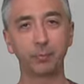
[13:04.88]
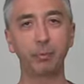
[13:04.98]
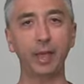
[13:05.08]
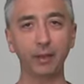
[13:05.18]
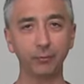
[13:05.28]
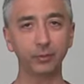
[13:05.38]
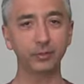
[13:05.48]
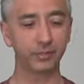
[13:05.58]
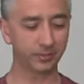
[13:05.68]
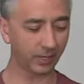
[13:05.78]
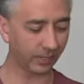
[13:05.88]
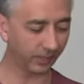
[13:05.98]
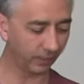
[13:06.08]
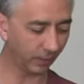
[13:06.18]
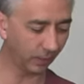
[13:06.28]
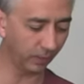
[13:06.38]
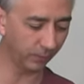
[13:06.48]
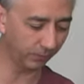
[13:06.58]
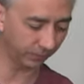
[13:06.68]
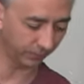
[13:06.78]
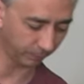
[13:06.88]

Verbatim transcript: baffle design of the